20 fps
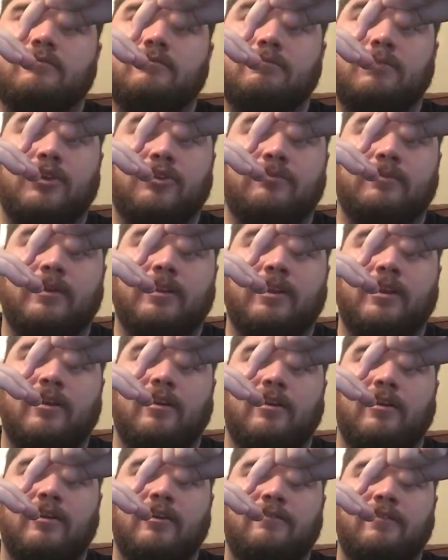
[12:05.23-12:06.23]
but it's really
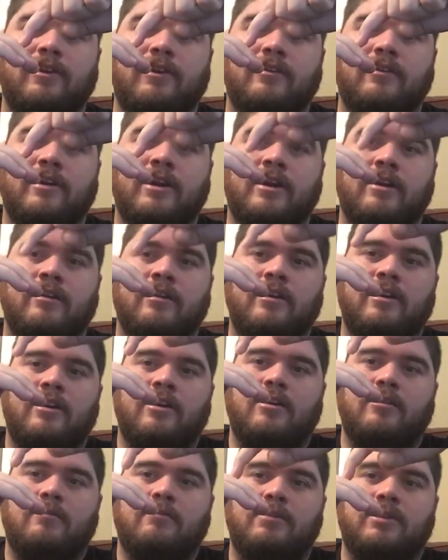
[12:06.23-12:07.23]
hard to figure out,
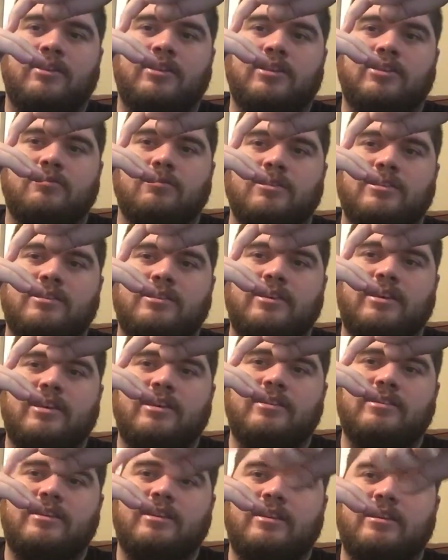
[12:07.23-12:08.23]
but this one's
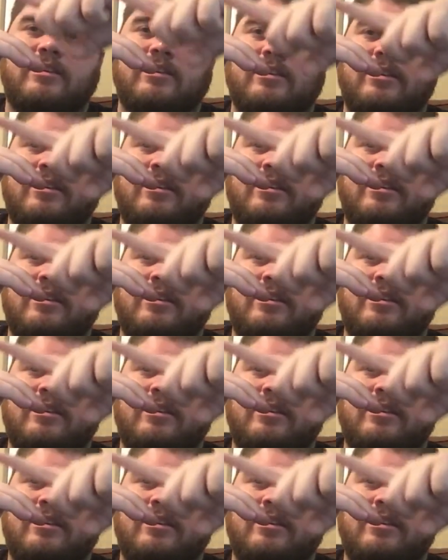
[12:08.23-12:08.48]
easy,